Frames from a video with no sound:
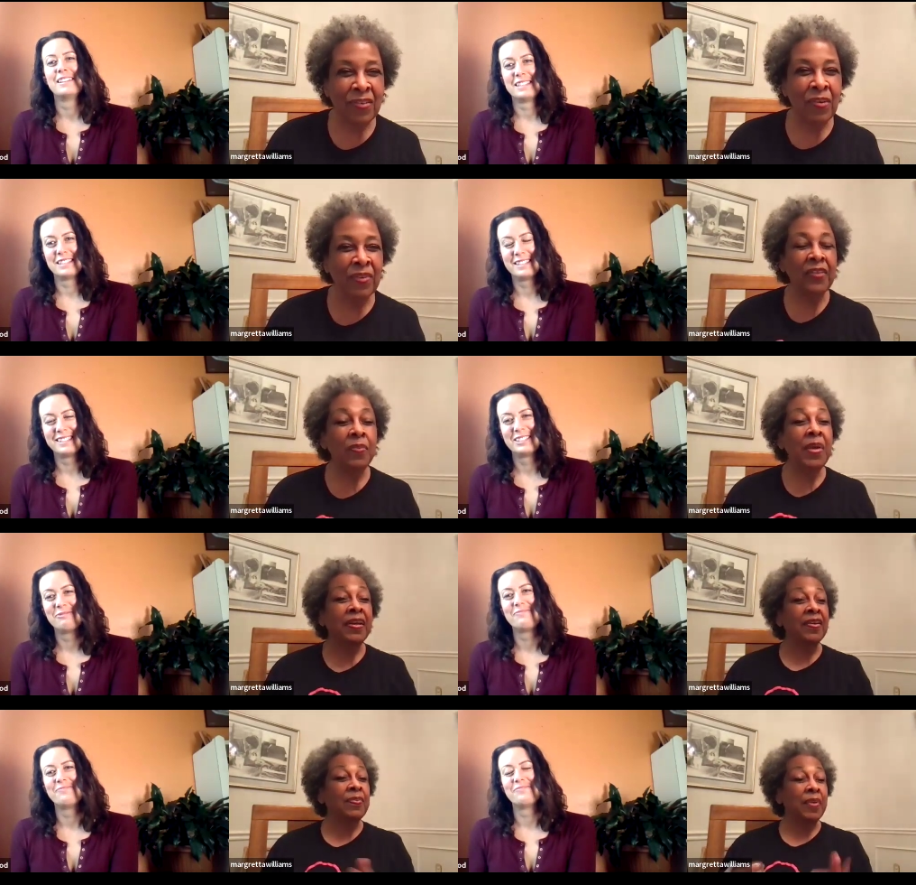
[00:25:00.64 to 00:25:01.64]
Speaker 1: So that's
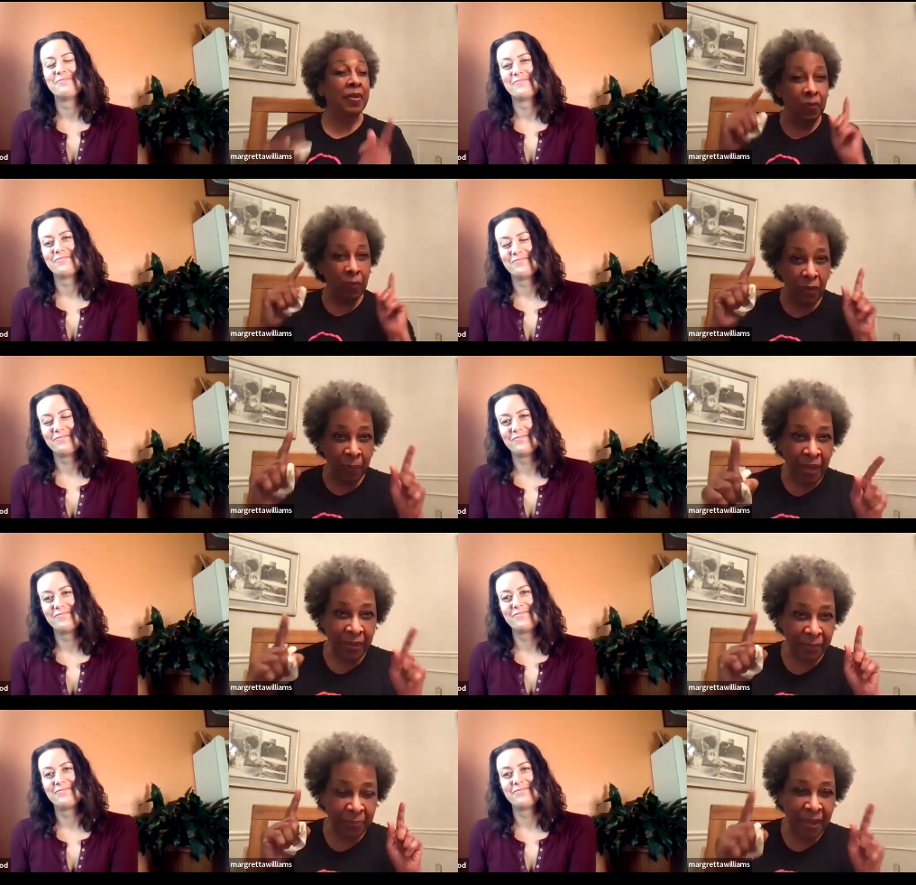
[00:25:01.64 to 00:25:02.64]
made us
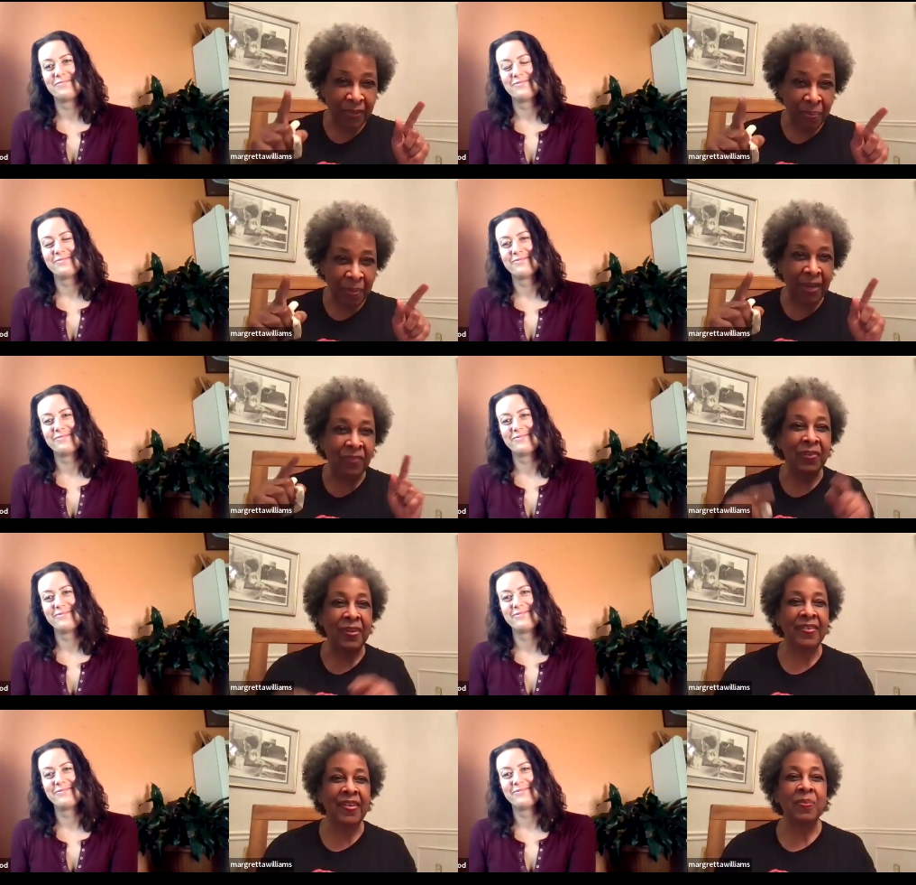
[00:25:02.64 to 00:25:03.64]
about back to
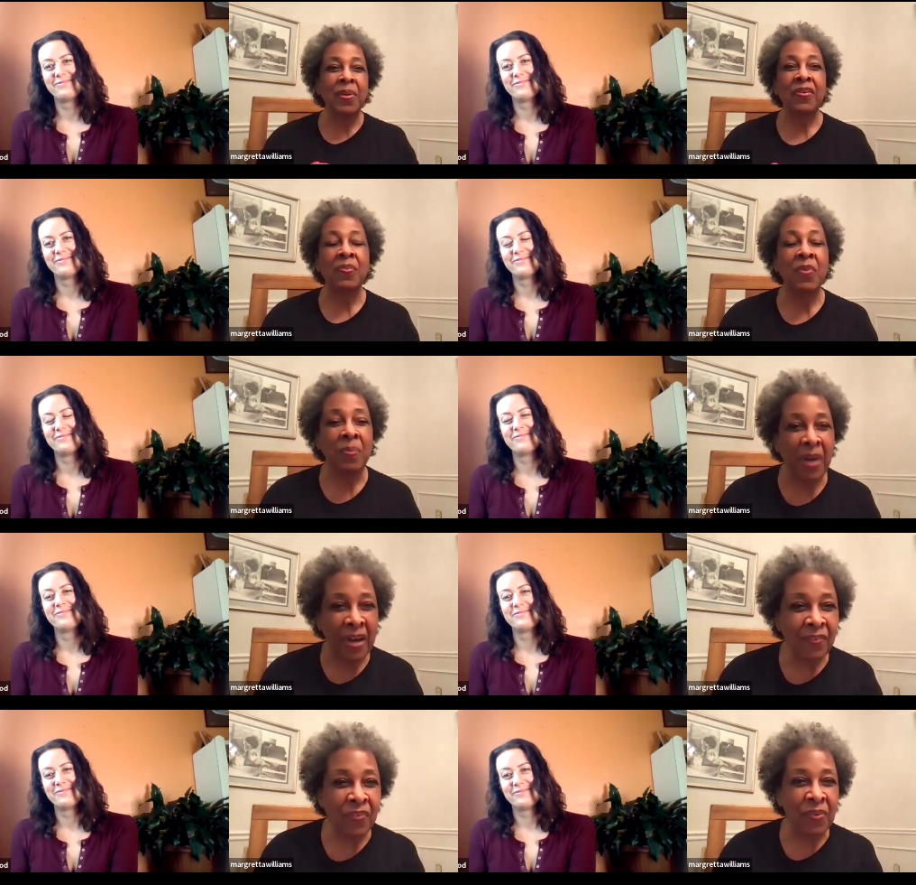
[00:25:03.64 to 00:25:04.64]
mindfulness. That's made us more
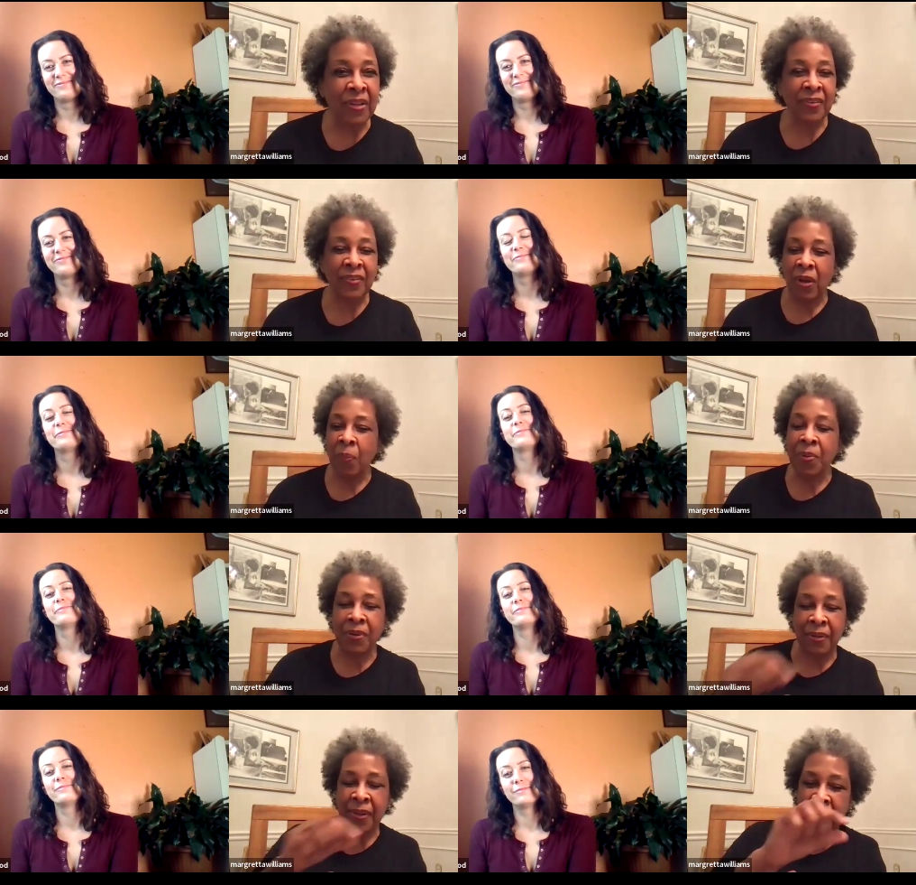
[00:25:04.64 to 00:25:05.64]
mindful. And so I'll
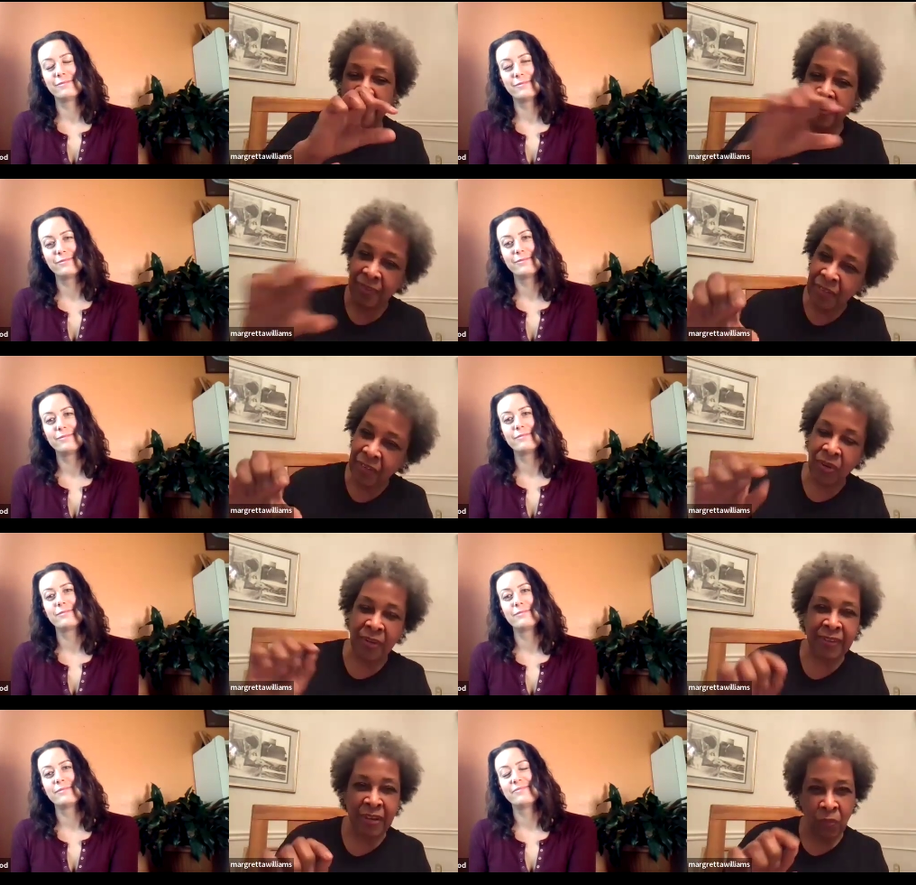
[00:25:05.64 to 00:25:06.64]
put a mm. sticker
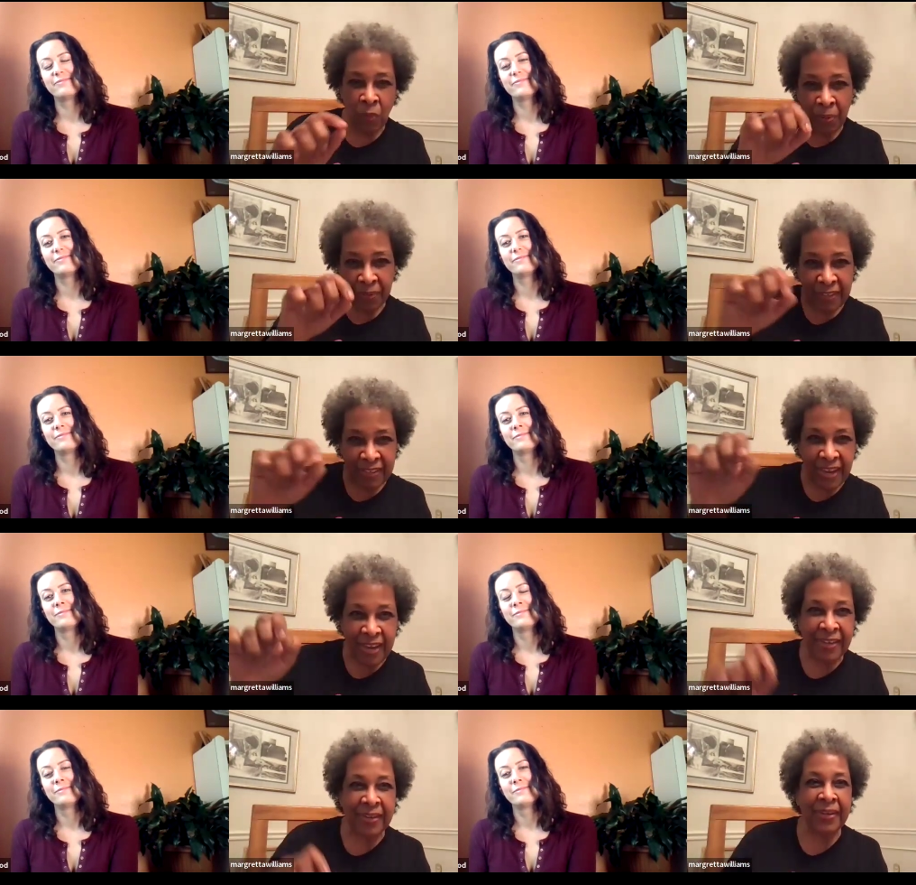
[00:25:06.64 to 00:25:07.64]
on there and we'll put the
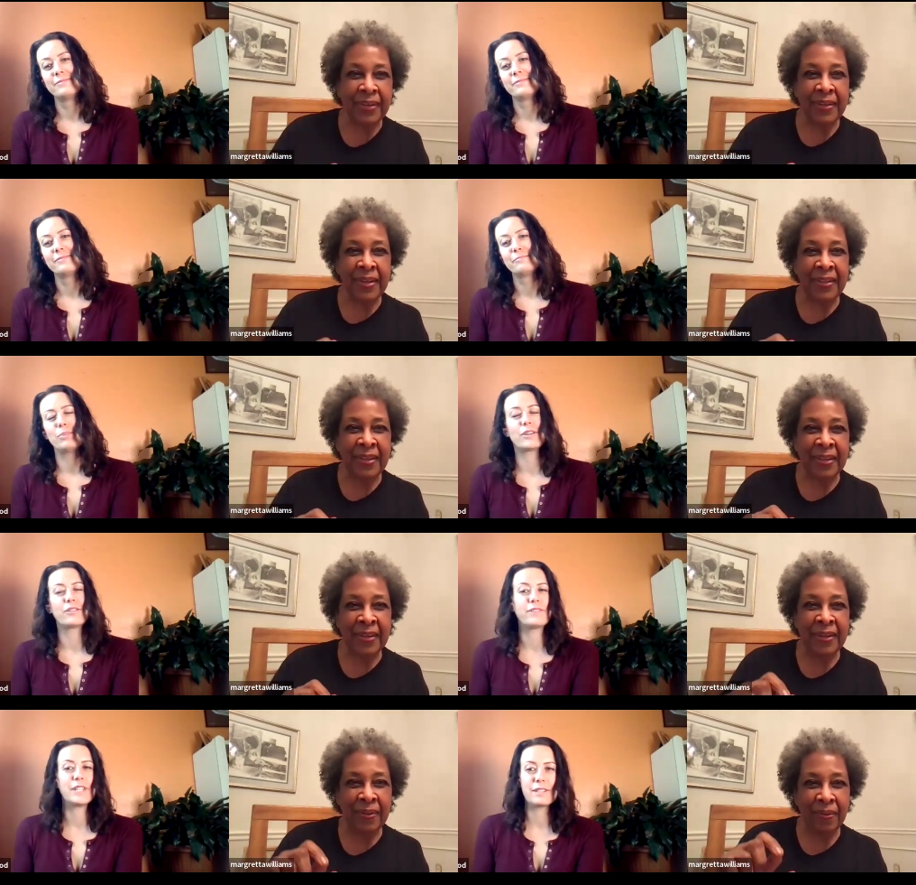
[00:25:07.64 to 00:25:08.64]
date and then
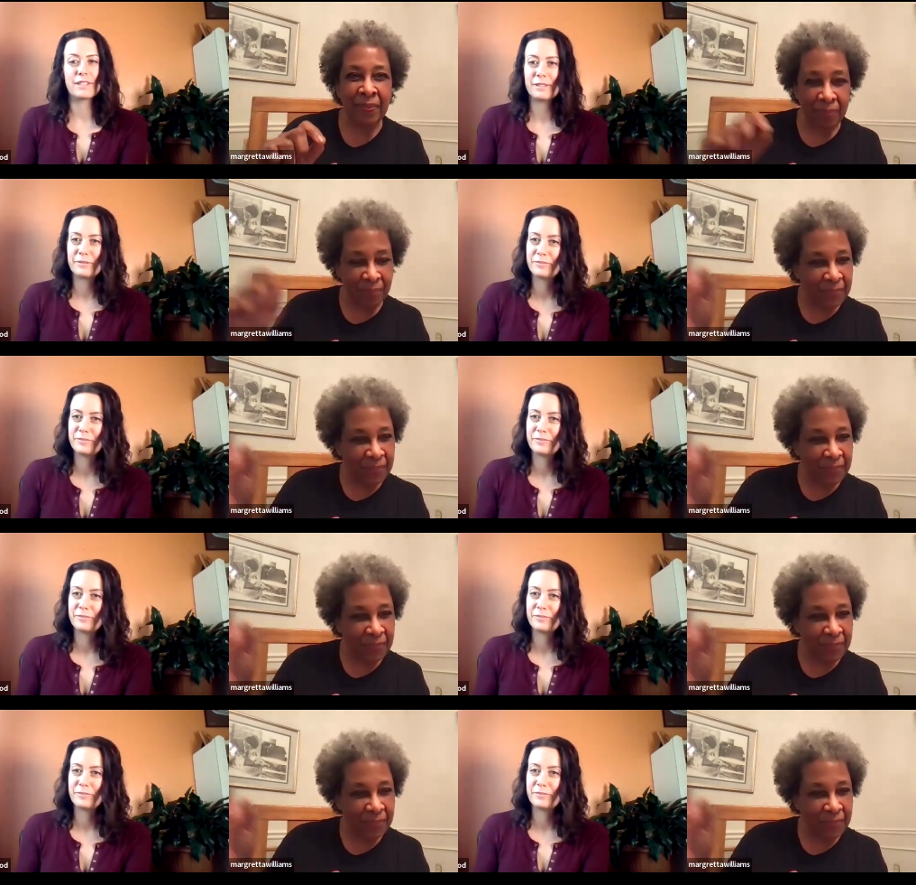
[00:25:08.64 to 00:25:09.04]
perfect.